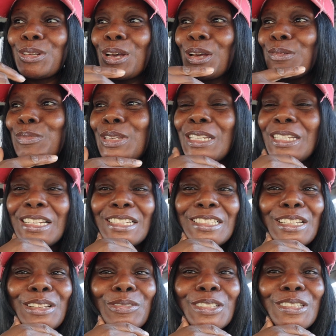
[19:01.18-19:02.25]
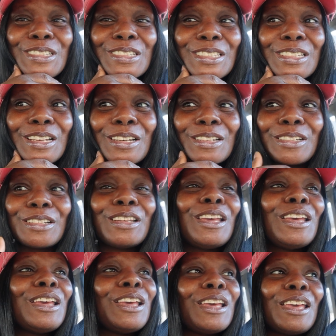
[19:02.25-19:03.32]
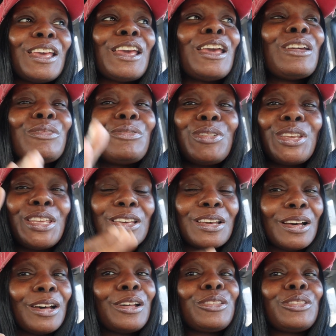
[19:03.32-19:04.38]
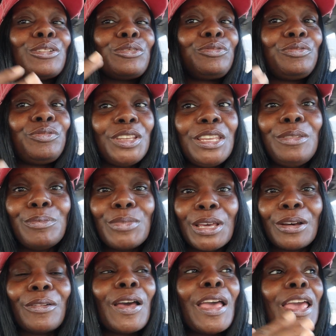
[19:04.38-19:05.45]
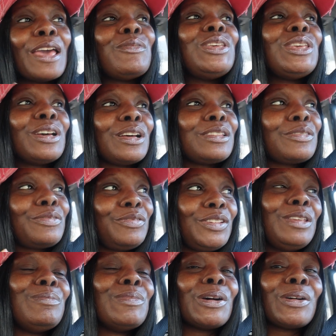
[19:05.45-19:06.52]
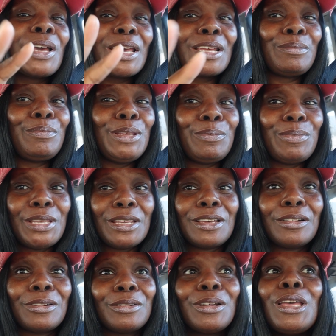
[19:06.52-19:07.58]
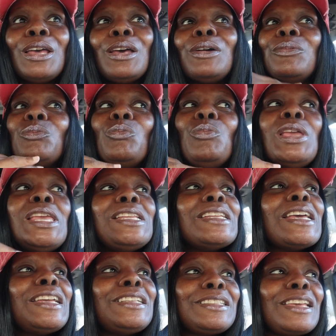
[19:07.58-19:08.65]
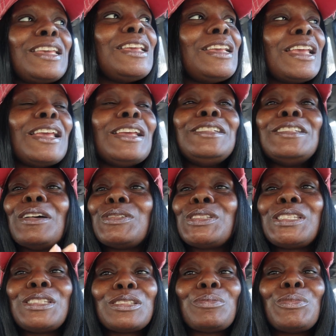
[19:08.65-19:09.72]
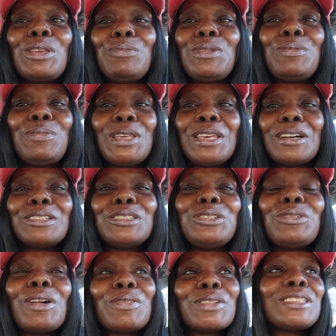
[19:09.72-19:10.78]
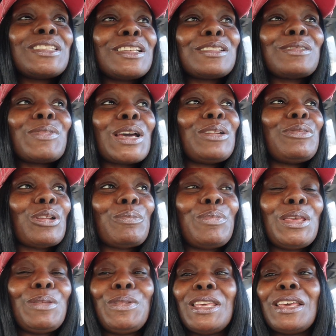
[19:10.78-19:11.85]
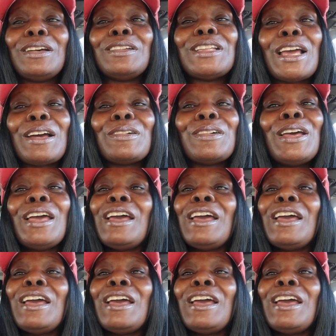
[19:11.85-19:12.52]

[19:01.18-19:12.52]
uh, me and Ad went to the sauna every other female, every other female had a BBL. Me ding Dean and never see so many BBLs. You ever see somebody with a BBL now?